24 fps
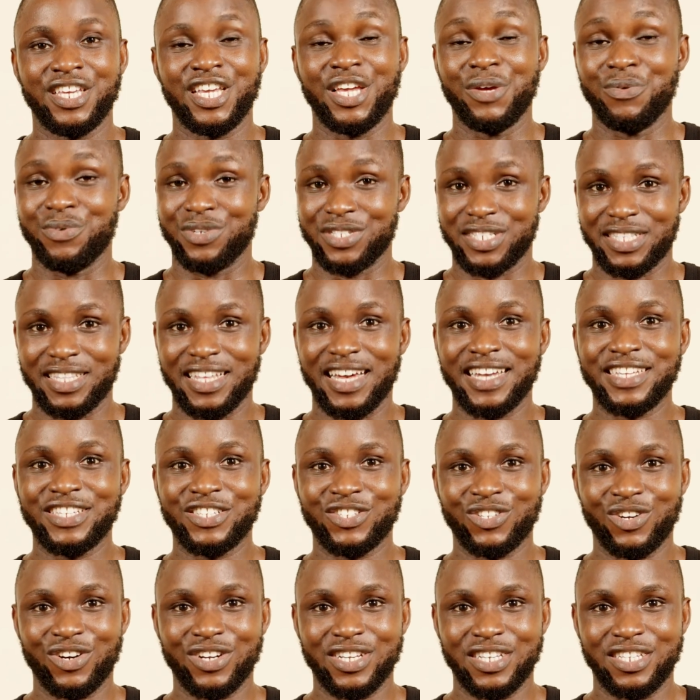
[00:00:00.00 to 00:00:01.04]
It was nice
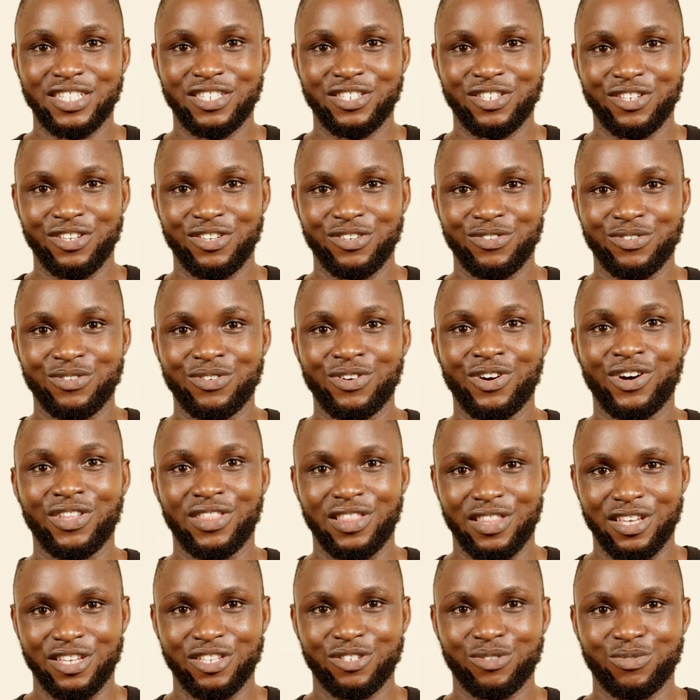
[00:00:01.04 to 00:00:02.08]
talking to you on
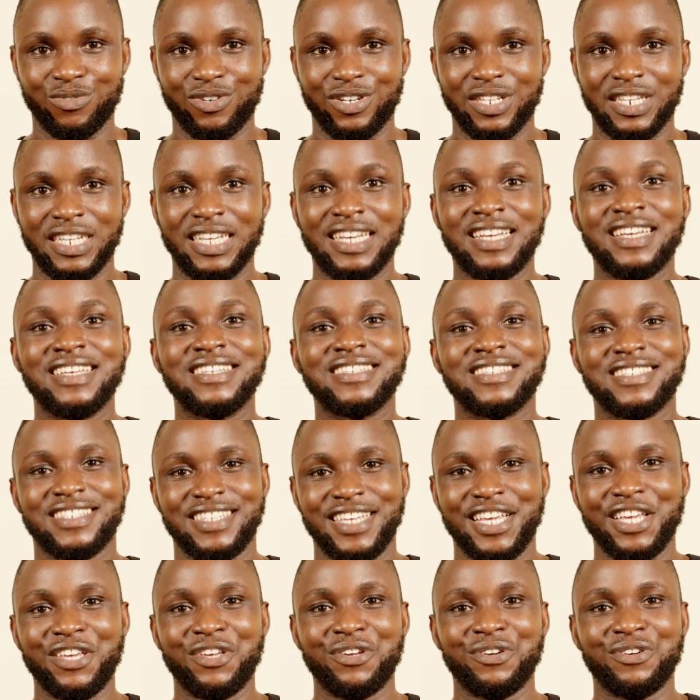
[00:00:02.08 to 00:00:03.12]
this one.
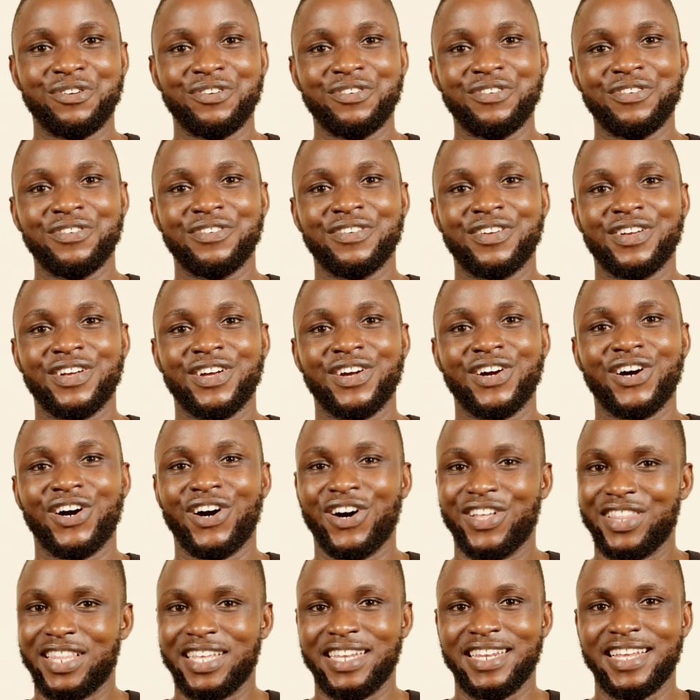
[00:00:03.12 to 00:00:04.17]
See you
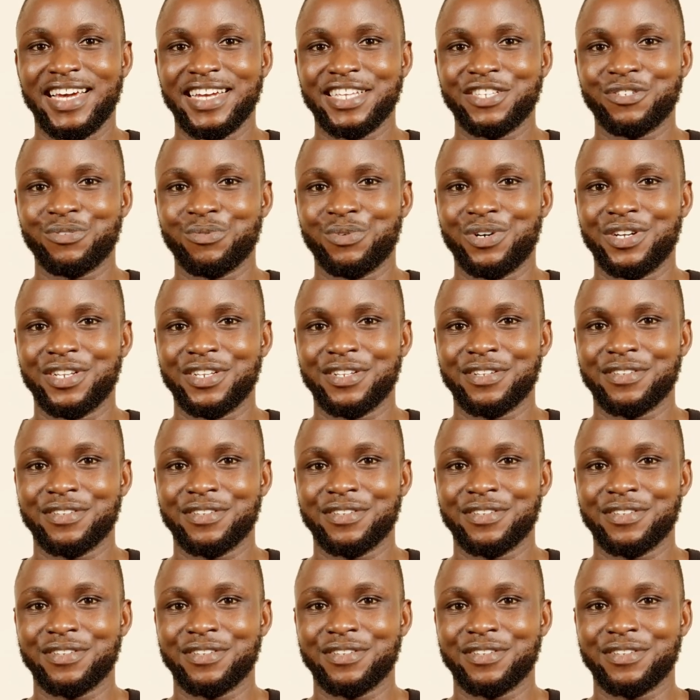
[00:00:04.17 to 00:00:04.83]
on the next one.